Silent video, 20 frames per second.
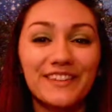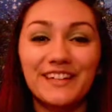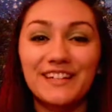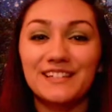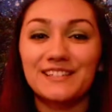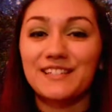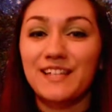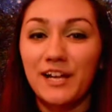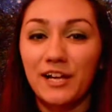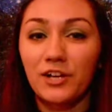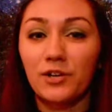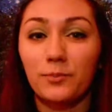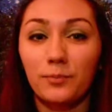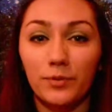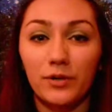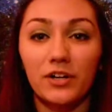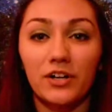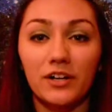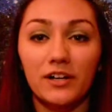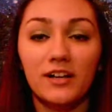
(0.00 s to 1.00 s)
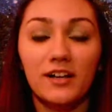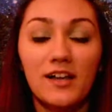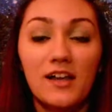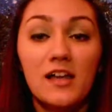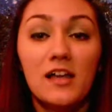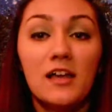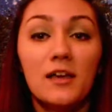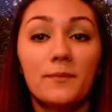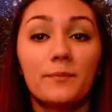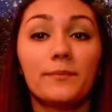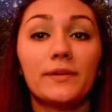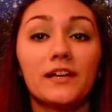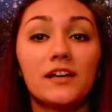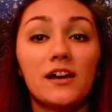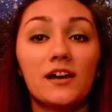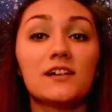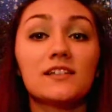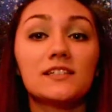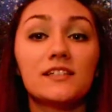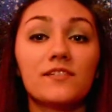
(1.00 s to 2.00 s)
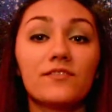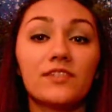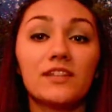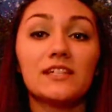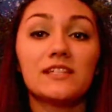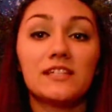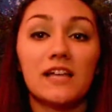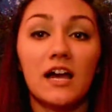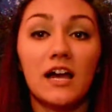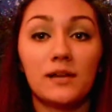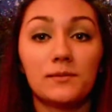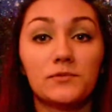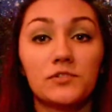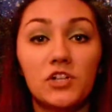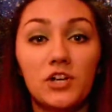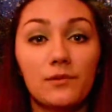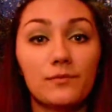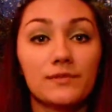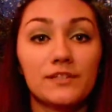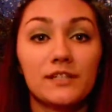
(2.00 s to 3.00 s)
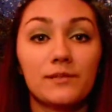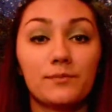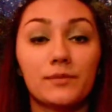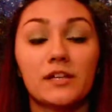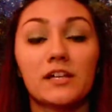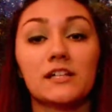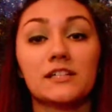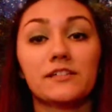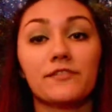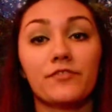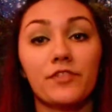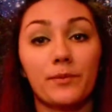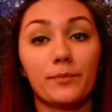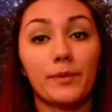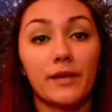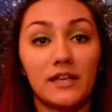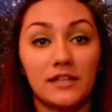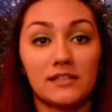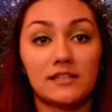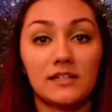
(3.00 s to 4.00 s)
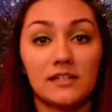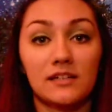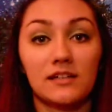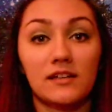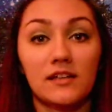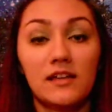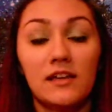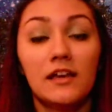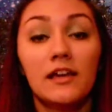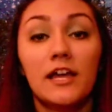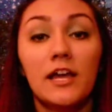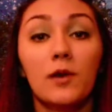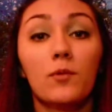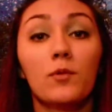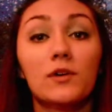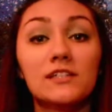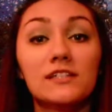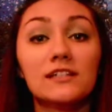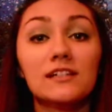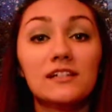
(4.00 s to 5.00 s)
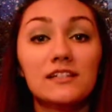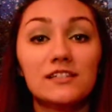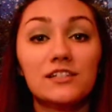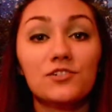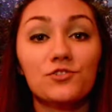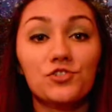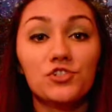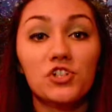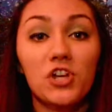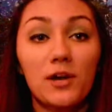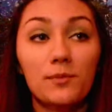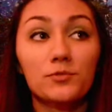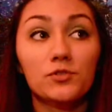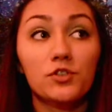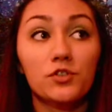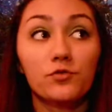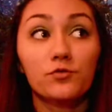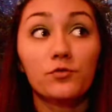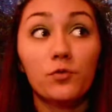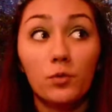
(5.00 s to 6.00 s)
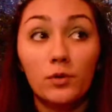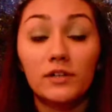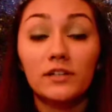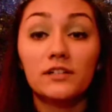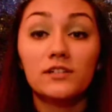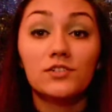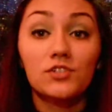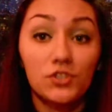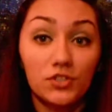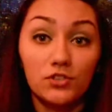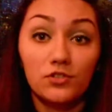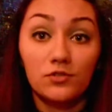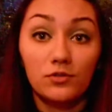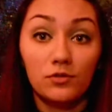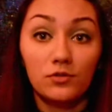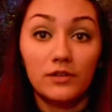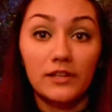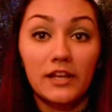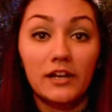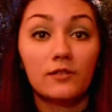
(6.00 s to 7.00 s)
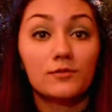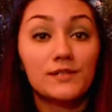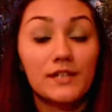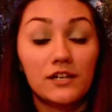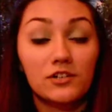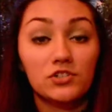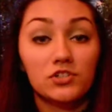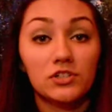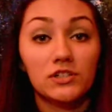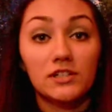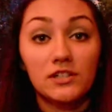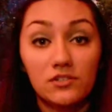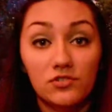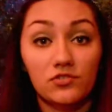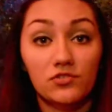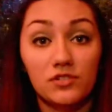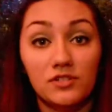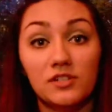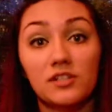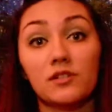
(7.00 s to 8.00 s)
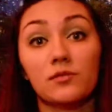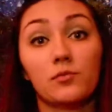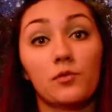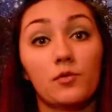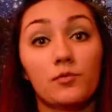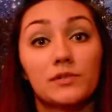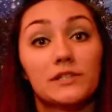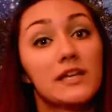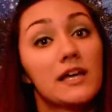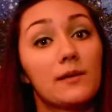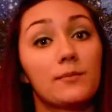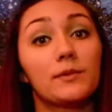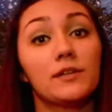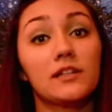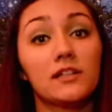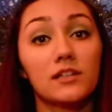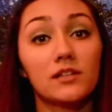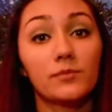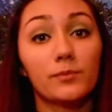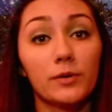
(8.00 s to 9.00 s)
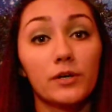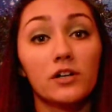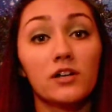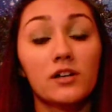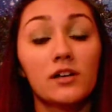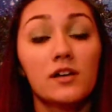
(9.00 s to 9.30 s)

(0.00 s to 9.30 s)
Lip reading: entire book because of the time jumps and because of the pacing. It wasn't until chapter 42 that I was actually interested in what was happening in the book